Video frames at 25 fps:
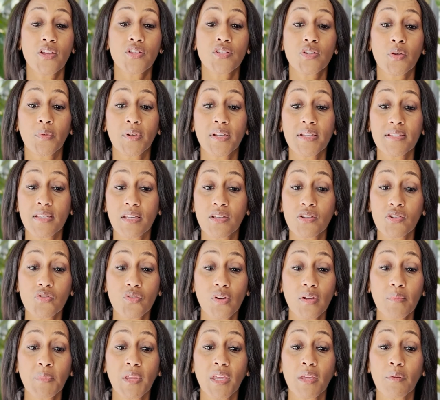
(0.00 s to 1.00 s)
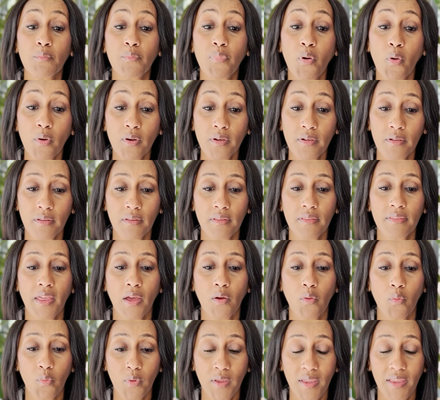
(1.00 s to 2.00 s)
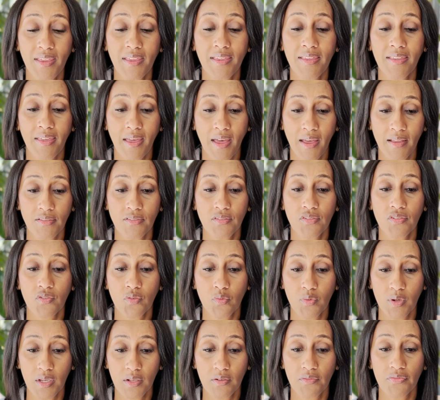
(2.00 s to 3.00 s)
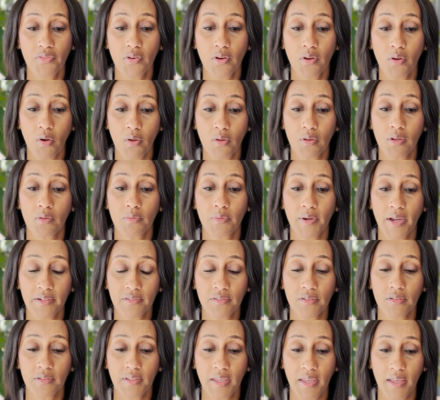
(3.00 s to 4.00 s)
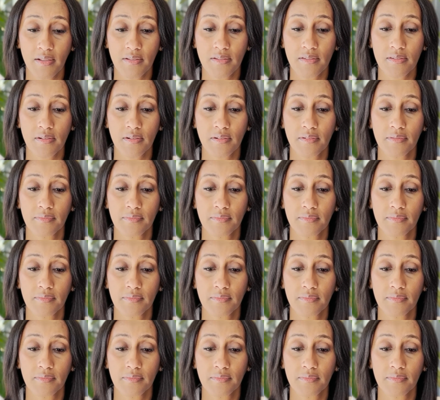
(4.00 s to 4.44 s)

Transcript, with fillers: So it is extremely important that we get screened for colorectal cancer.